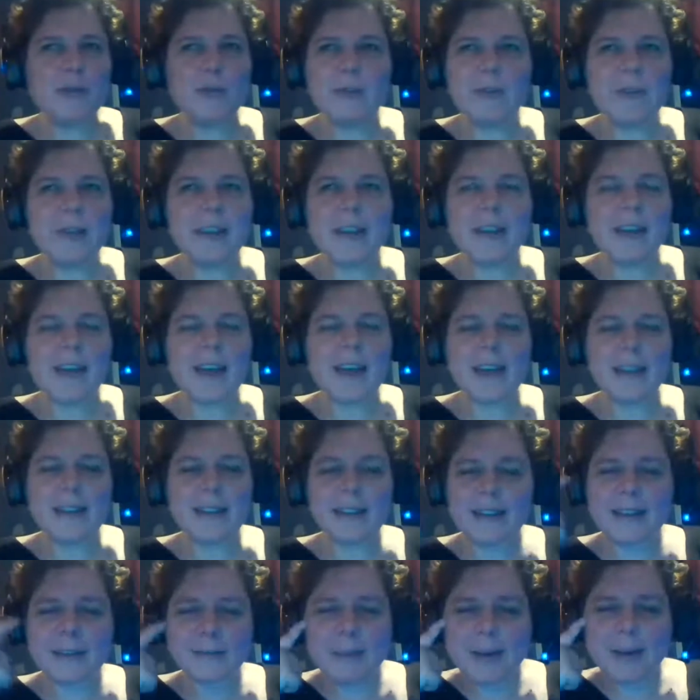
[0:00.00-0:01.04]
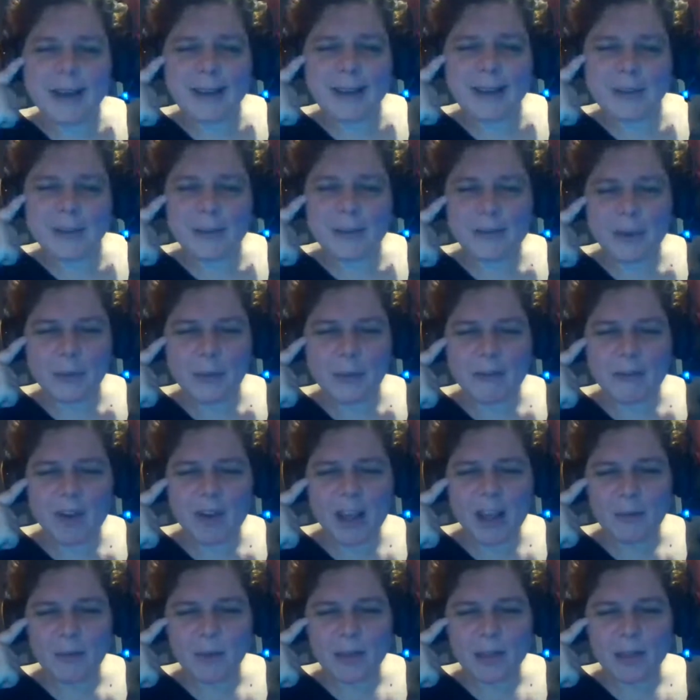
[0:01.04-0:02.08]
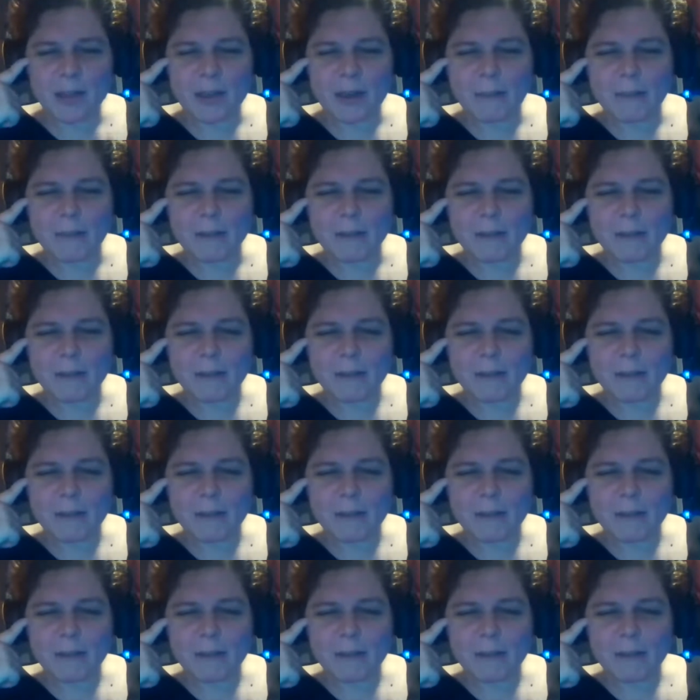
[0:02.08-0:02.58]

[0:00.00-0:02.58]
It's like, what? You don't have an in with him?